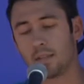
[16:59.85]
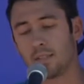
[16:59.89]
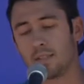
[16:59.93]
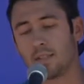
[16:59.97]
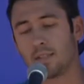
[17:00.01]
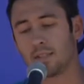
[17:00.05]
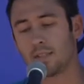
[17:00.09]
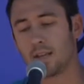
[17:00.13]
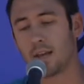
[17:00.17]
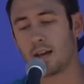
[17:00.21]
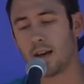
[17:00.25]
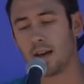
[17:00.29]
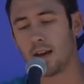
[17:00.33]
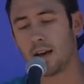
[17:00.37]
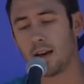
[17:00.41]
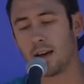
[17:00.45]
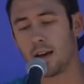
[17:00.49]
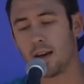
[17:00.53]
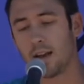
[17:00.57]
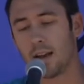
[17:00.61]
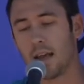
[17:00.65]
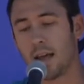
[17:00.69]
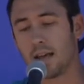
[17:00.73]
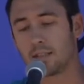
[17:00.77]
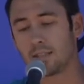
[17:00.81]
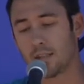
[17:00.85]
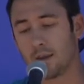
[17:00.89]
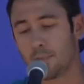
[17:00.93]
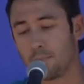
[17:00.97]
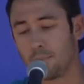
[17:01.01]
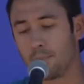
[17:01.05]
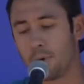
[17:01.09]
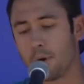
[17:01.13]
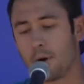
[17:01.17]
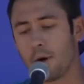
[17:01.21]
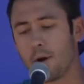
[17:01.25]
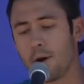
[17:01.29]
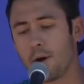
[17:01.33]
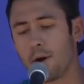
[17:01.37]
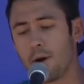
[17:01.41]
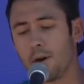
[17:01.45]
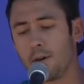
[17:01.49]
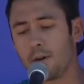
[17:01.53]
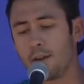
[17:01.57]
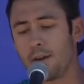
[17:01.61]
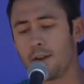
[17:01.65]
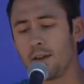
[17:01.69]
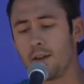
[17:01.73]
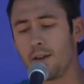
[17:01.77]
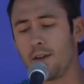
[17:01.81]
side as I
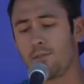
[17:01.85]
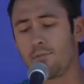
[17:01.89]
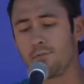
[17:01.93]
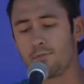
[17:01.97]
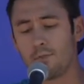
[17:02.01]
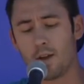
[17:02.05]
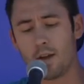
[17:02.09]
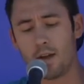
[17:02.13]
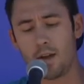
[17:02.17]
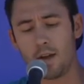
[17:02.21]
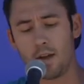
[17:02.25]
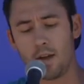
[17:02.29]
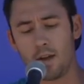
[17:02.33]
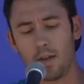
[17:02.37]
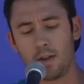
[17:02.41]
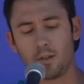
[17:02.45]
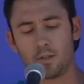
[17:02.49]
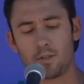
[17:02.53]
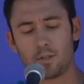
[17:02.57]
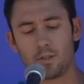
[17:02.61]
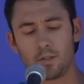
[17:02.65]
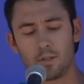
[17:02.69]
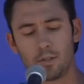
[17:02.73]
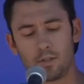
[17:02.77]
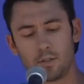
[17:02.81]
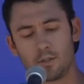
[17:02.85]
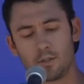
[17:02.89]
burn in rage.